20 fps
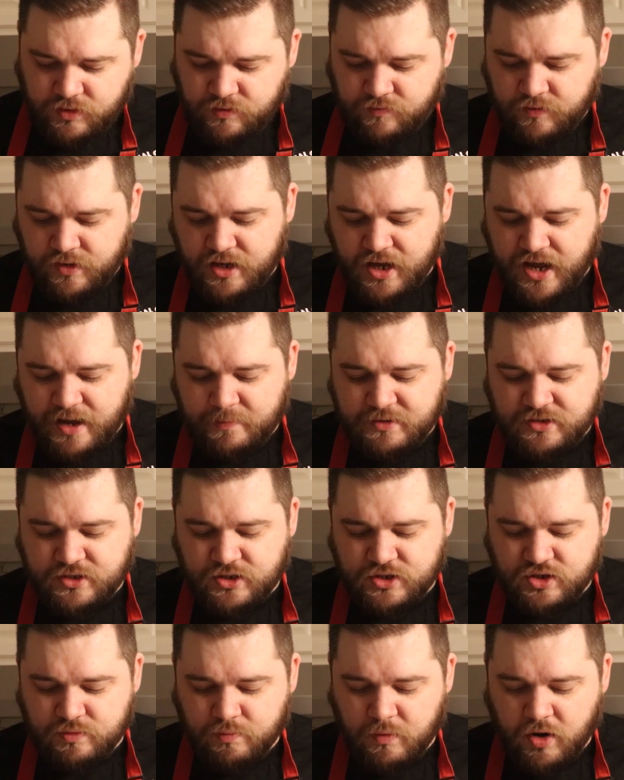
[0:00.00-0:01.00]
3 copies
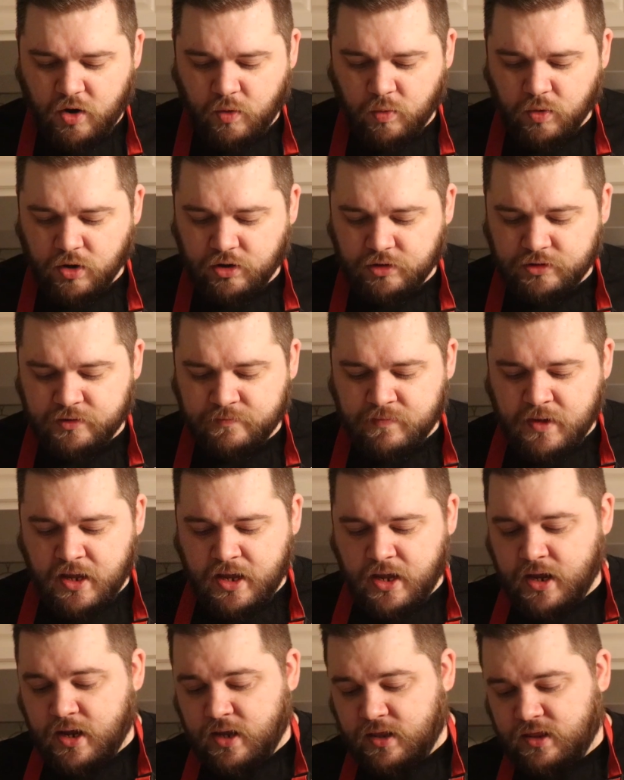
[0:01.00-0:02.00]
of Small World.
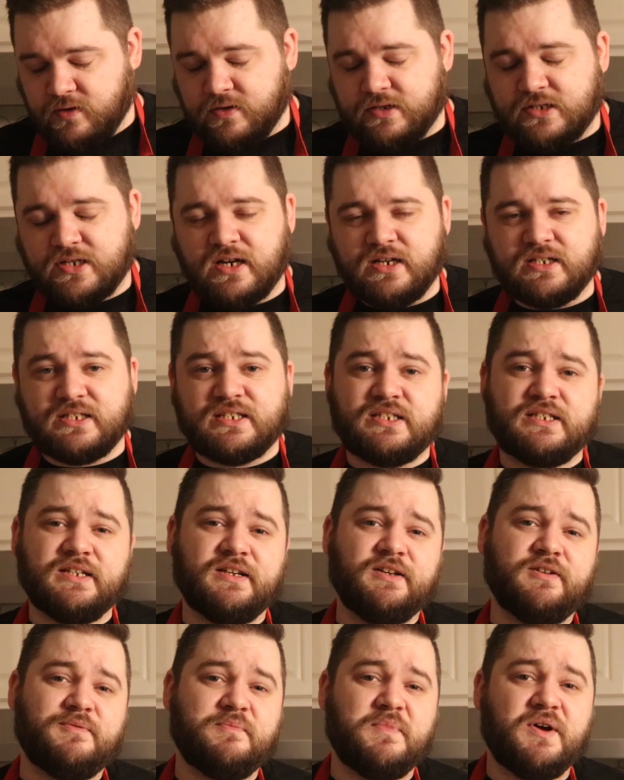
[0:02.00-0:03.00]
There is not a
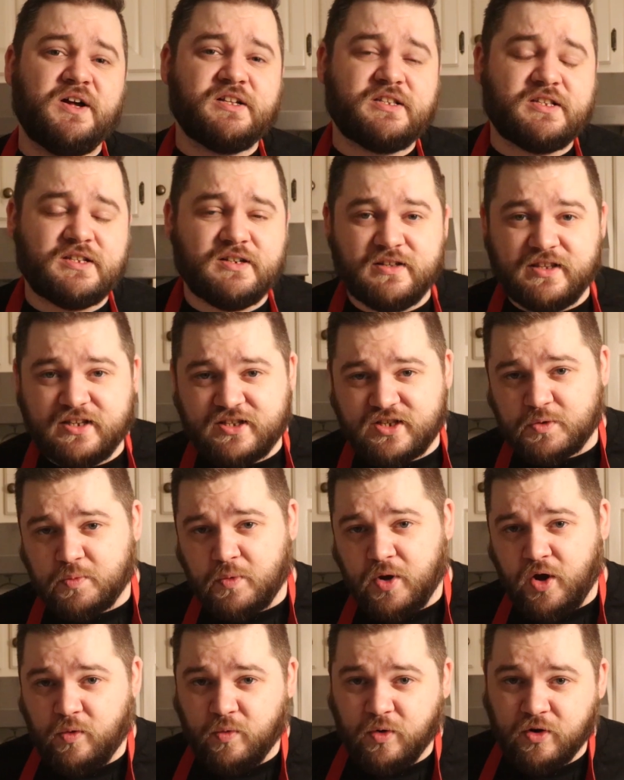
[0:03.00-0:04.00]
single monster that
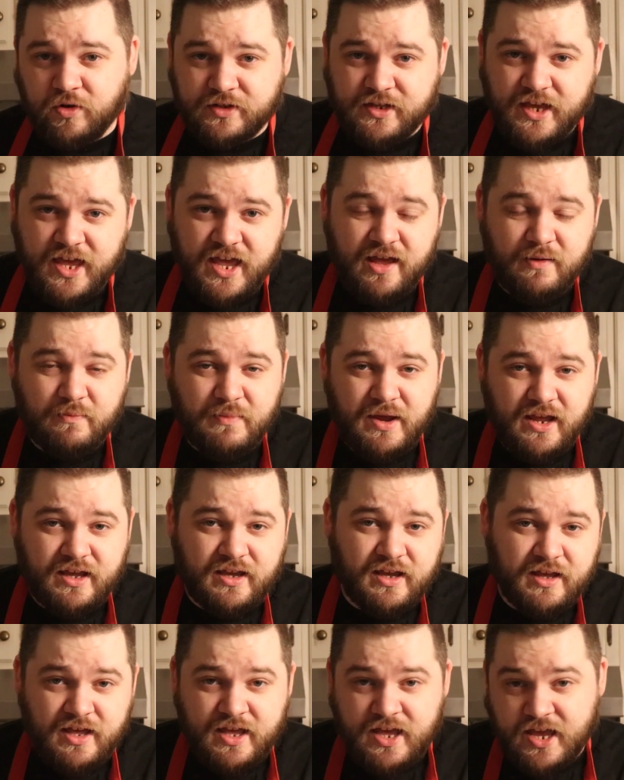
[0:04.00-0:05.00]
Small World can't
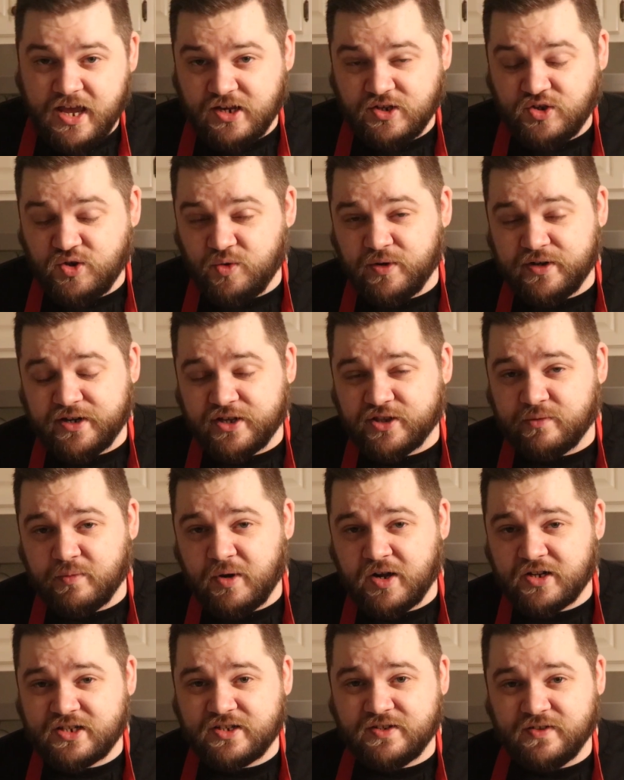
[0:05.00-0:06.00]
make into another
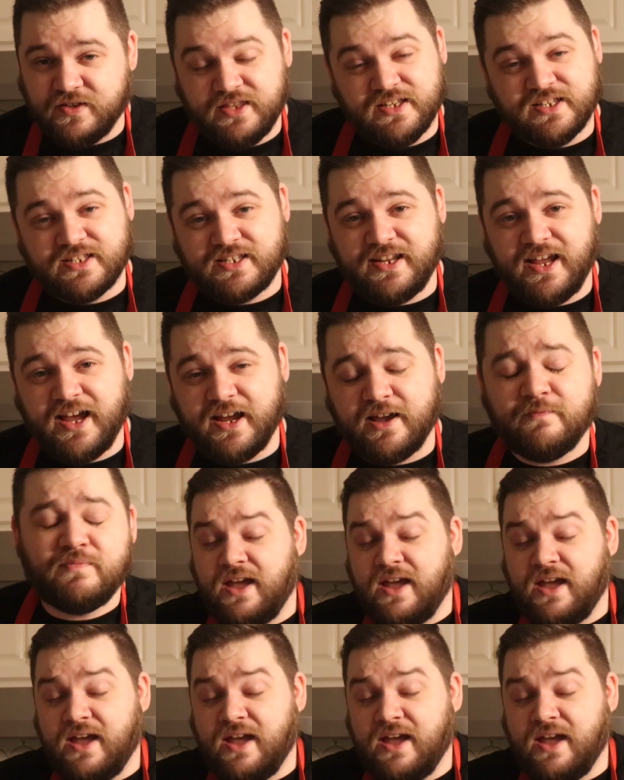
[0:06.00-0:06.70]
monster in this deck.